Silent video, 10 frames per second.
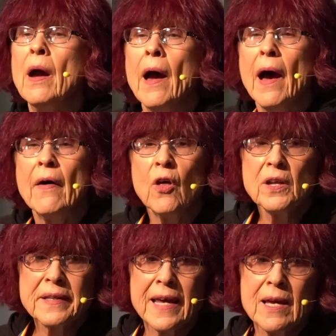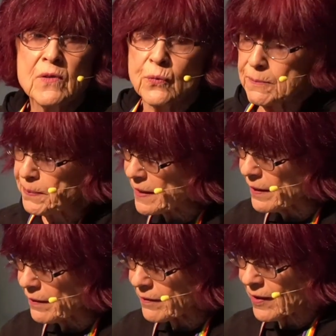And then came the
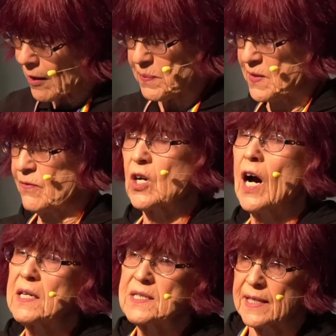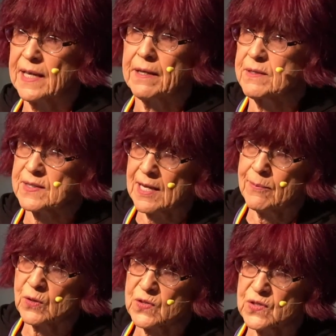repeated attempts of God to get
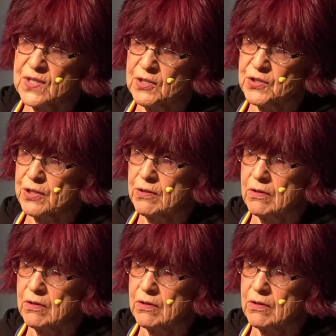Samuel's attention.